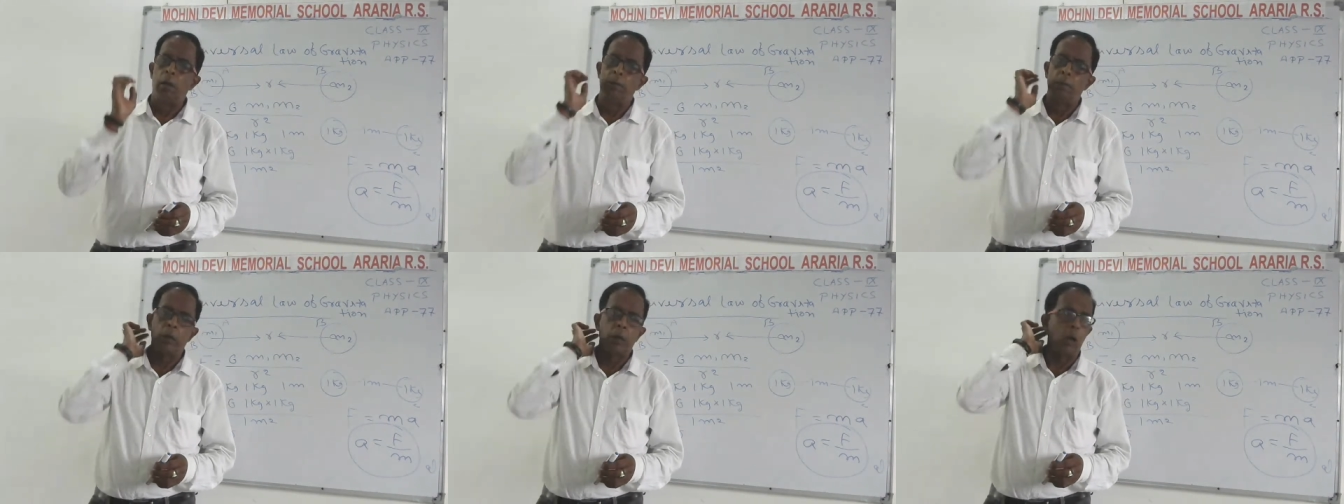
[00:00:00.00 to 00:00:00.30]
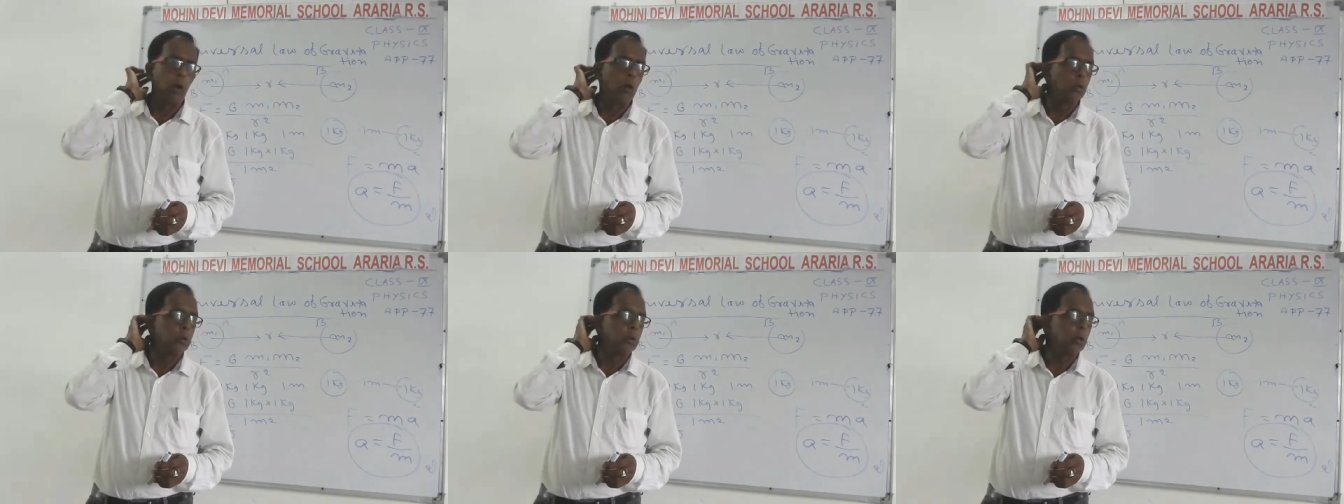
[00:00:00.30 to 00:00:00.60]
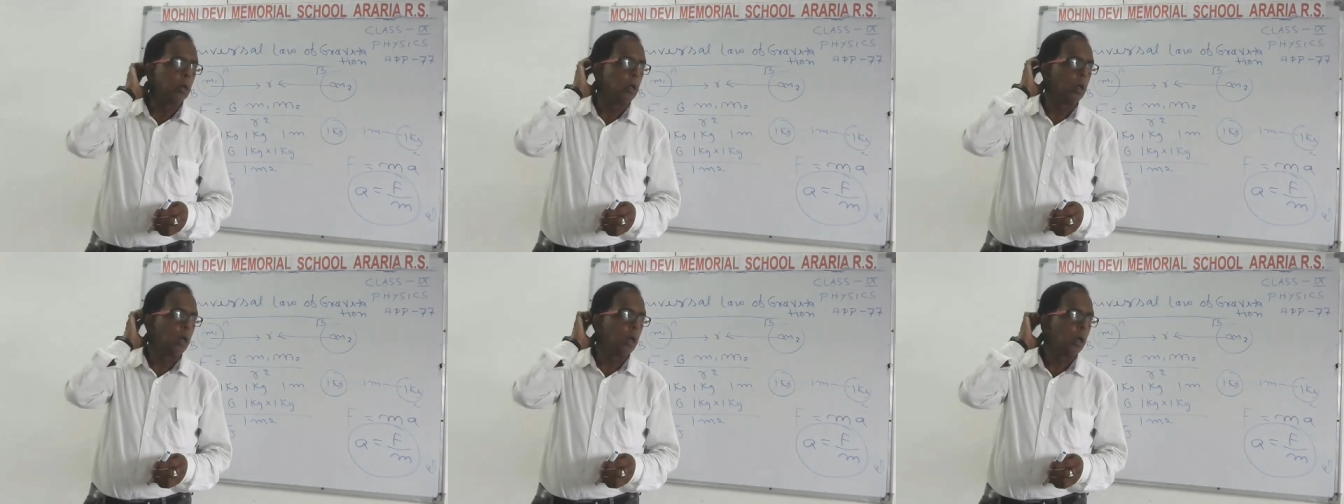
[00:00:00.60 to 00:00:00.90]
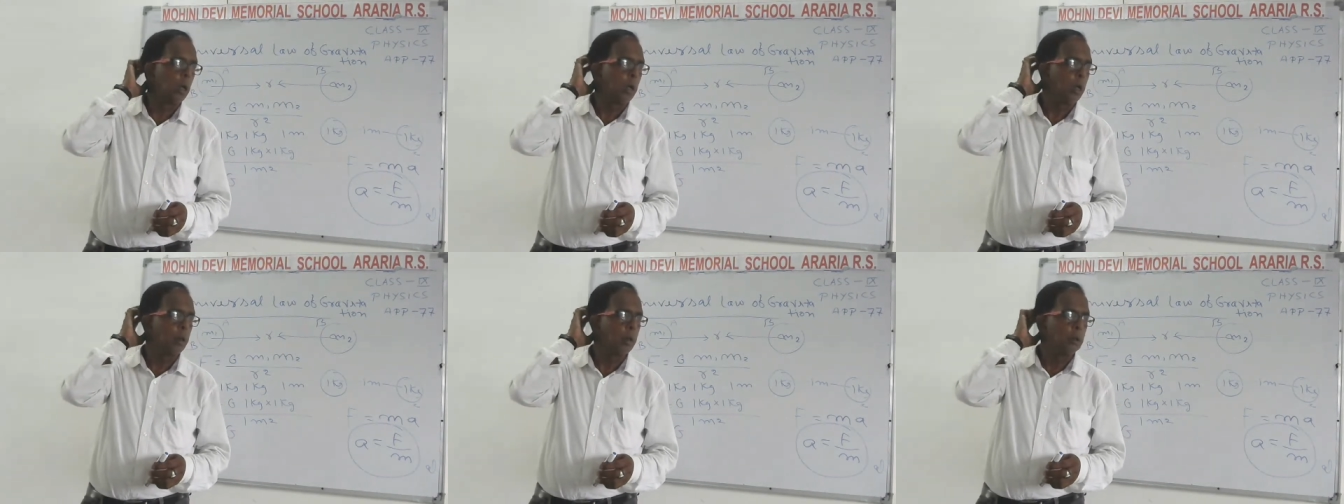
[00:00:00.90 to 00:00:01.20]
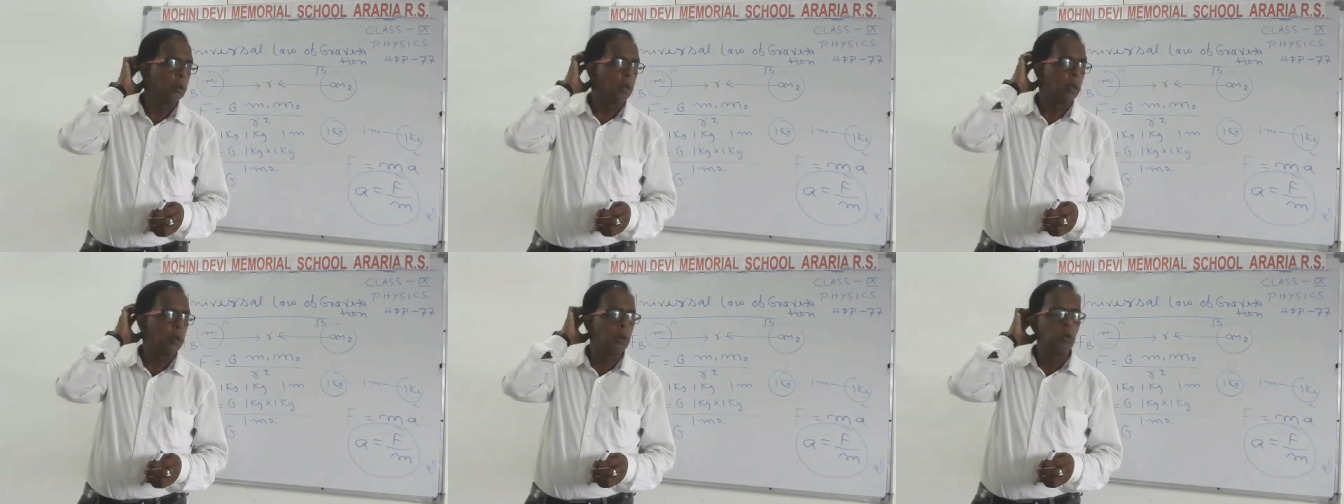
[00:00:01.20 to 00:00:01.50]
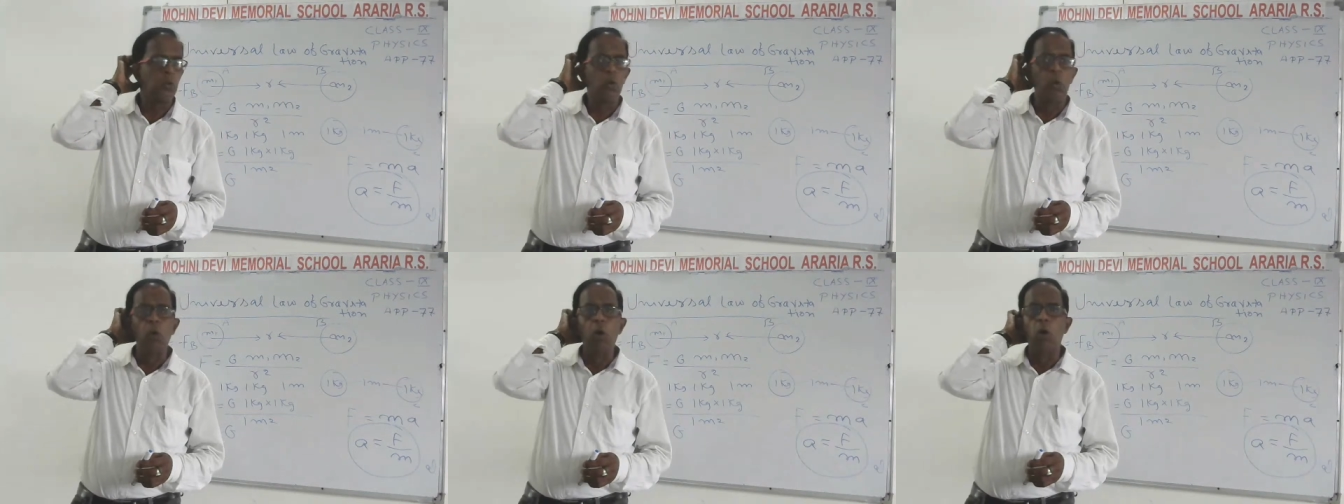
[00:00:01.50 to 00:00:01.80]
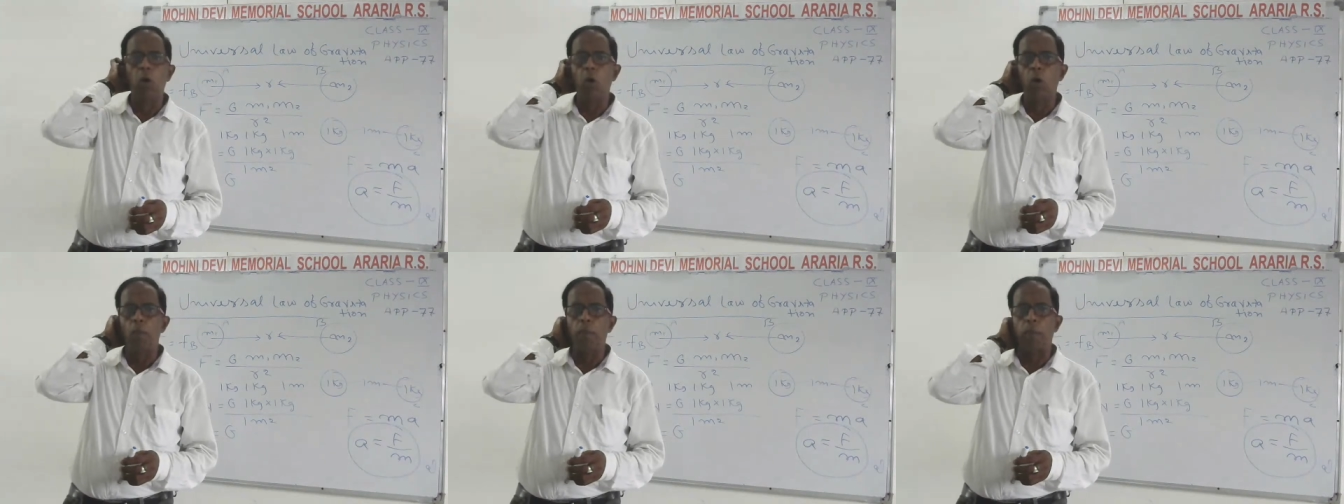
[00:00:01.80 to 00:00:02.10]
because there is no
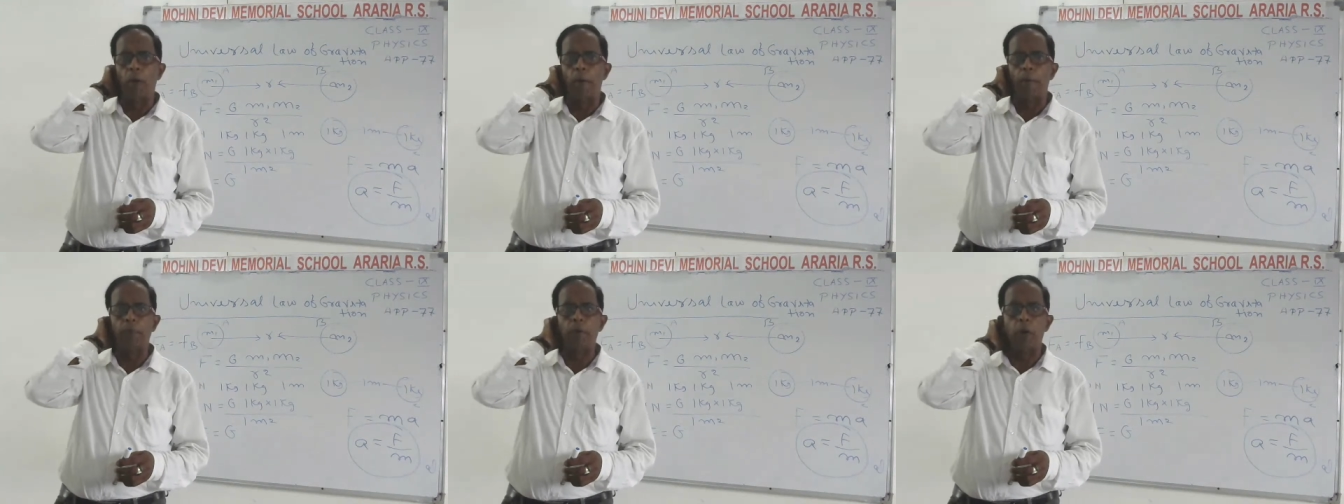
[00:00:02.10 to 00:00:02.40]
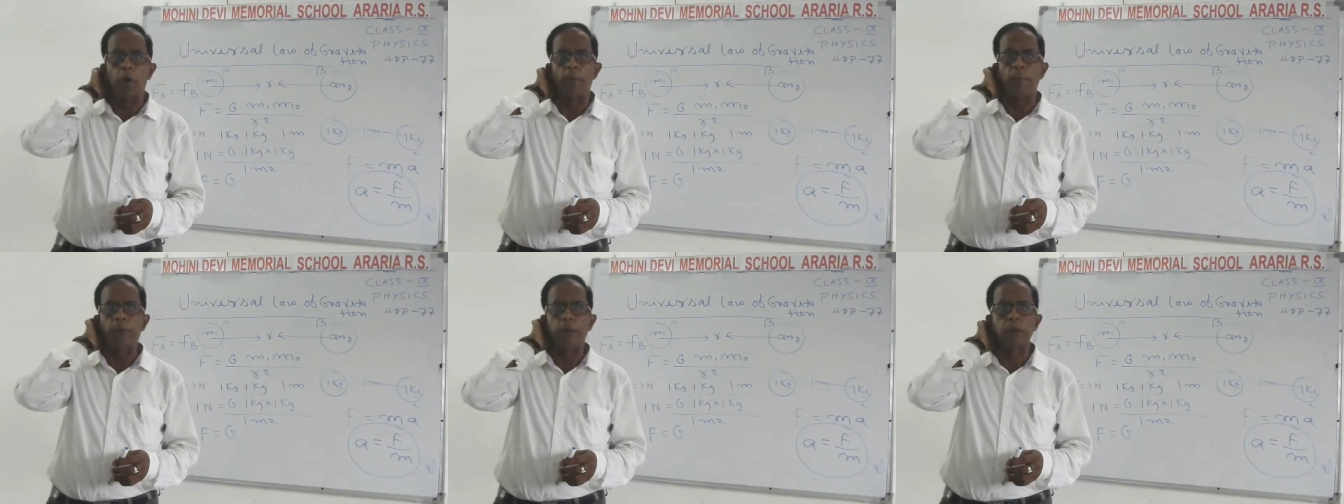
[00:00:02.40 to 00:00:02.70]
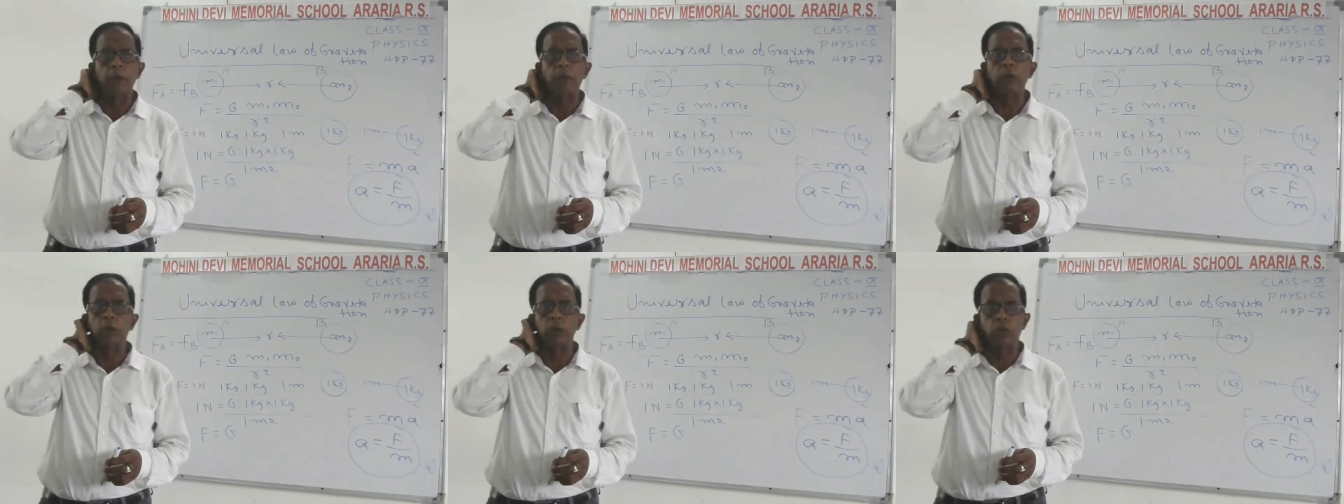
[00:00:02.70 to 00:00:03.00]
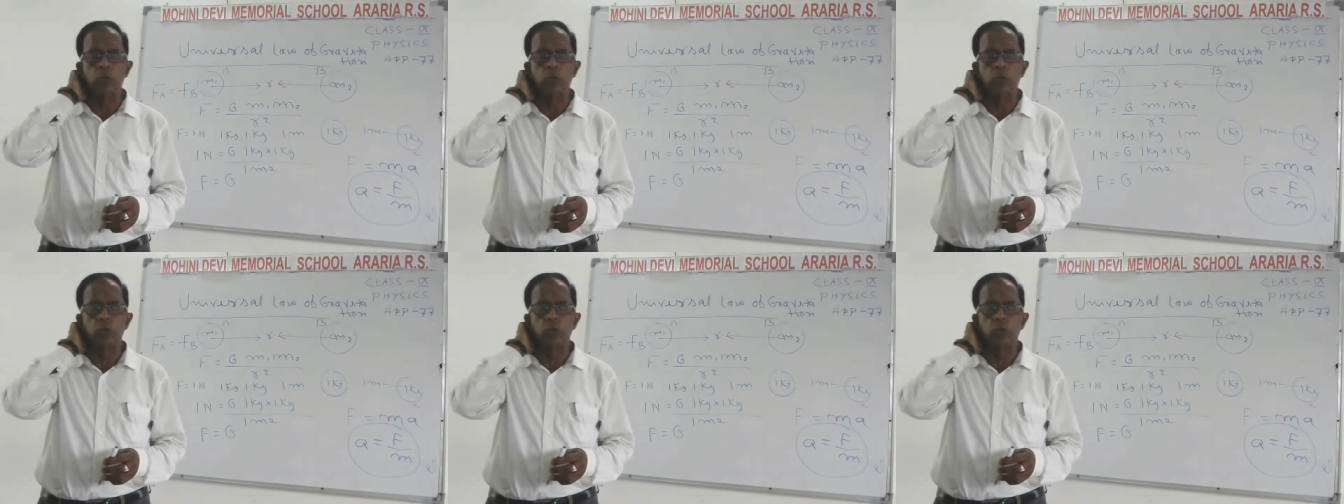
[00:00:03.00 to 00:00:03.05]
hope of opening